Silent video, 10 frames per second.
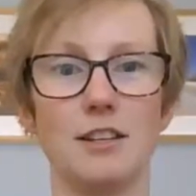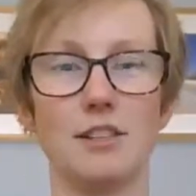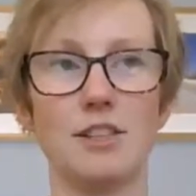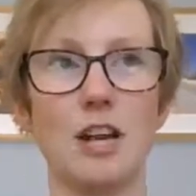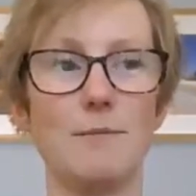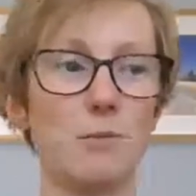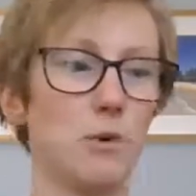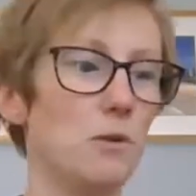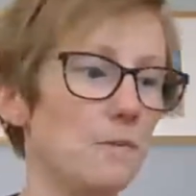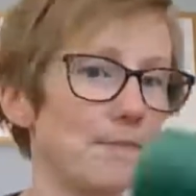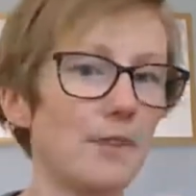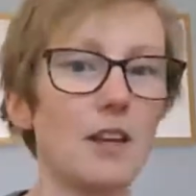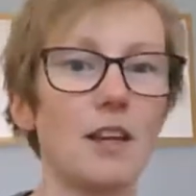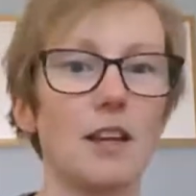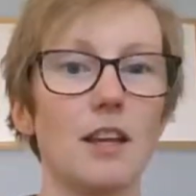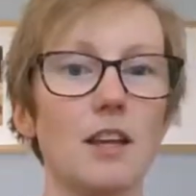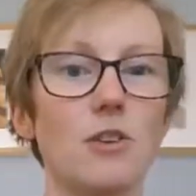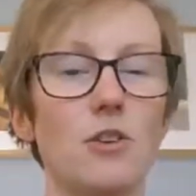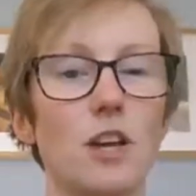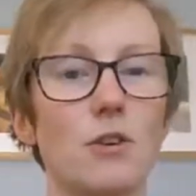sheep wool.
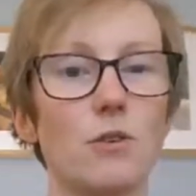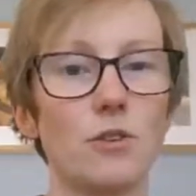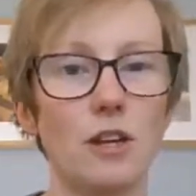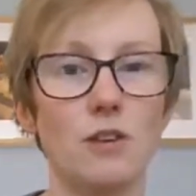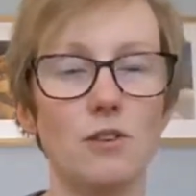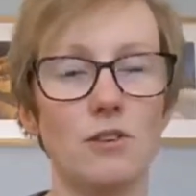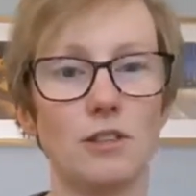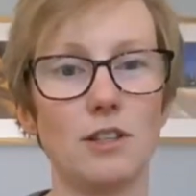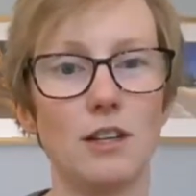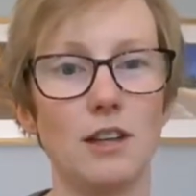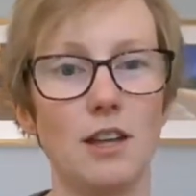You can also use